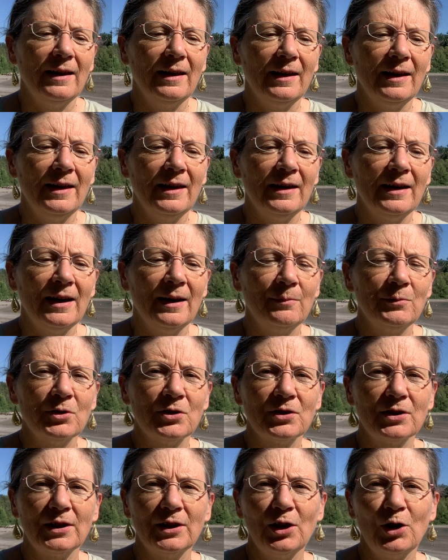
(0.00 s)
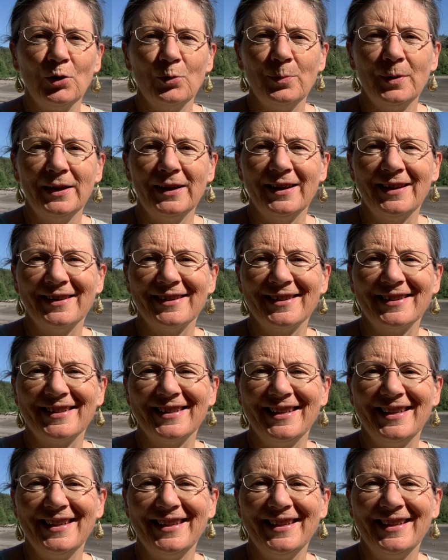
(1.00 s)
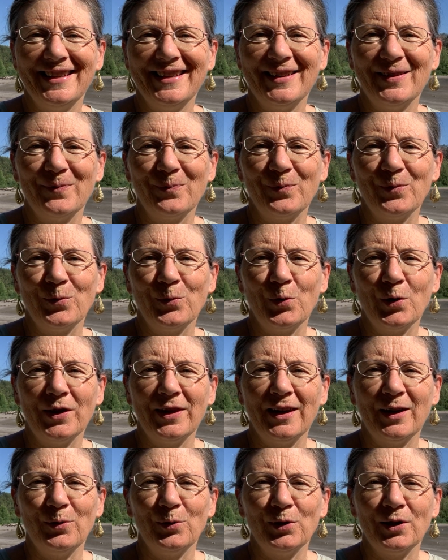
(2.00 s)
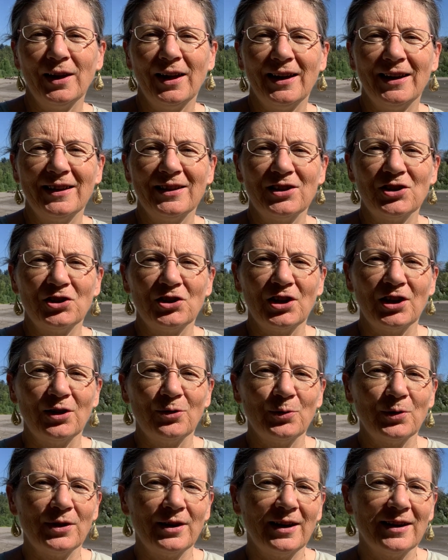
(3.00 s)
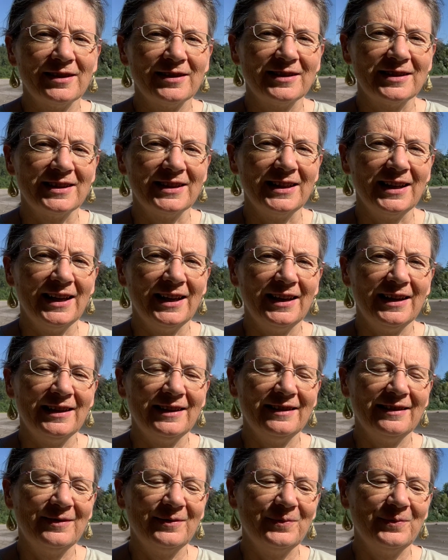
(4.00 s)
And I'm just going to open and see what they would like to share with us today.